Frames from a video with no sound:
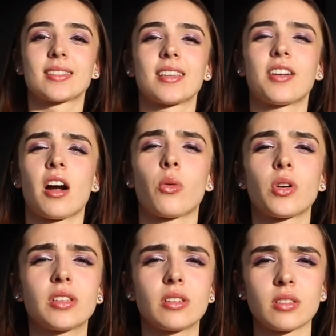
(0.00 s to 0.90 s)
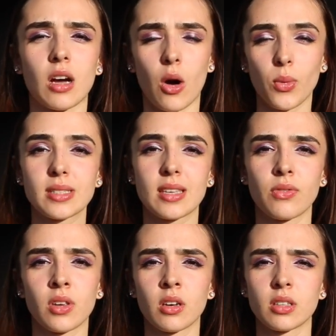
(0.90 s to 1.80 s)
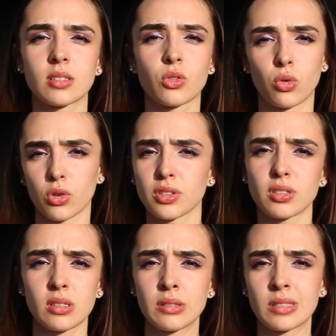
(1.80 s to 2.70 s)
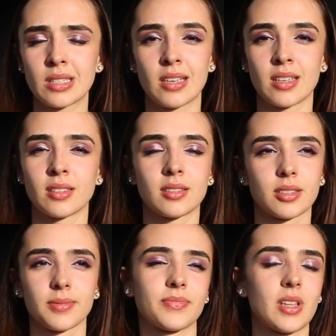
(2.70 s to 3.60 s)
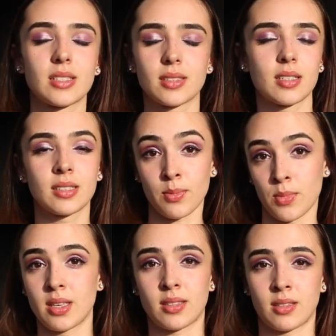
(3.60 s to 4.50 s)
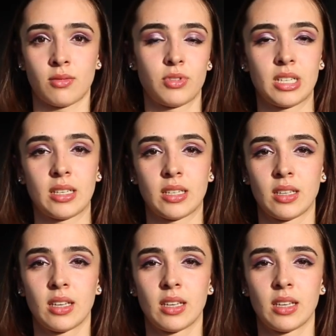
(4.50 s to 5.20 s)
they are always giving us courses, and it's amazing, really.